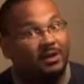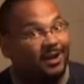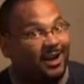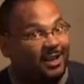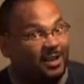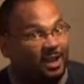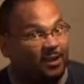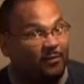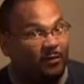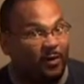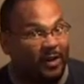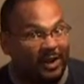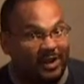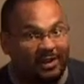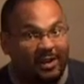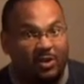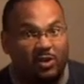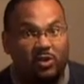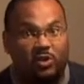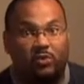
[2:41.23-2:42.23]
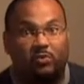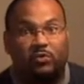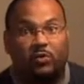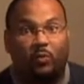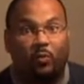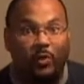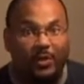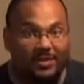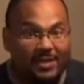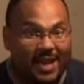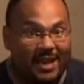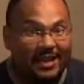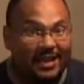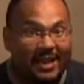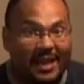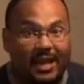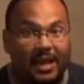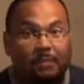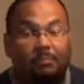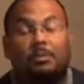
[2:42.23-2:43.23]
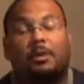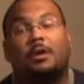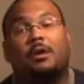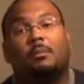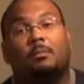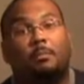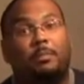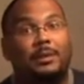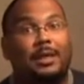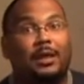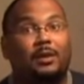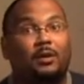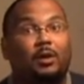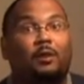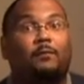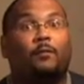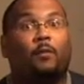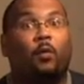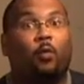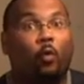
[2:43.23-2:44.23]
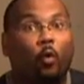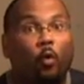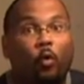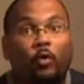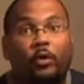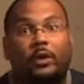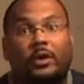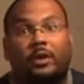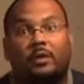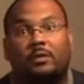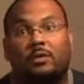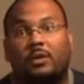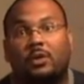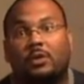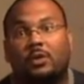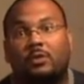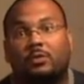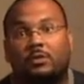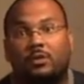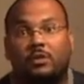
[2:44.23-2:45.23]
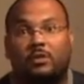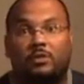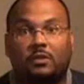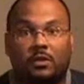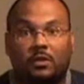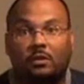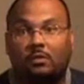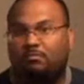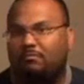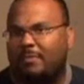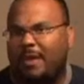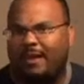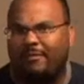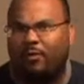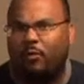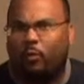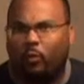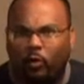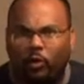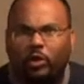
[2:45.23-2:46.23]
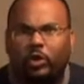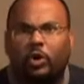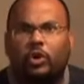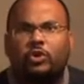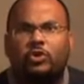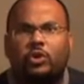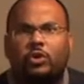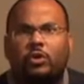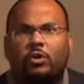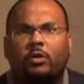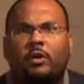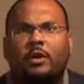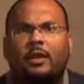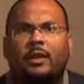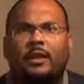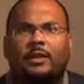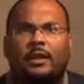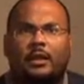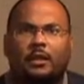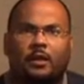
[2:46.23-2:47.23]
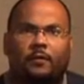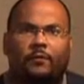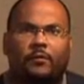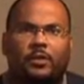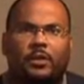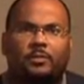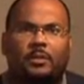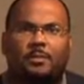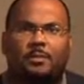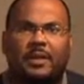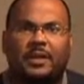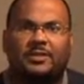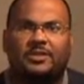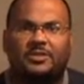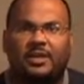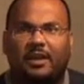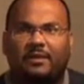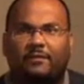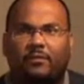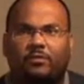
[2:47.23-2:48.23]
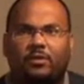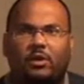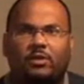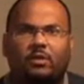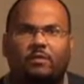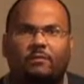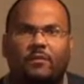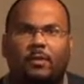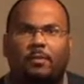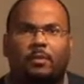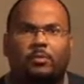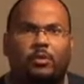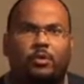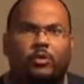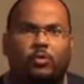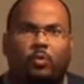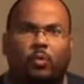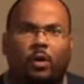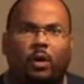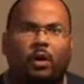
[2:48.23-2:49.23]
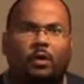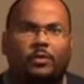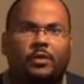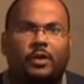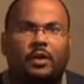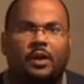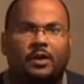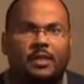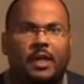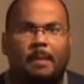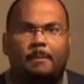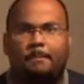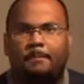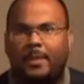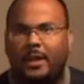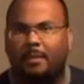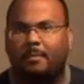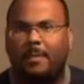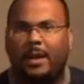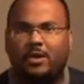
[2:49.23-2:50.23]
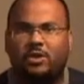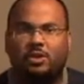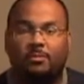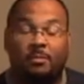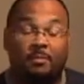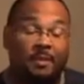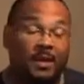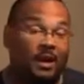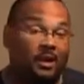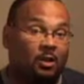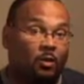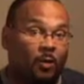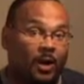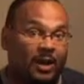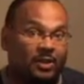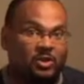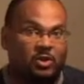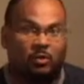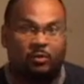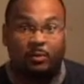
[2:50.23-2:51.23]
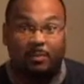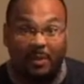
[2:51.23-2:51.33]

I look for LSU to win that game, but I look for Oregon to still have a real good year, and I look for them to beat Stanford on November the 12th in that big matchup in Palo Alto.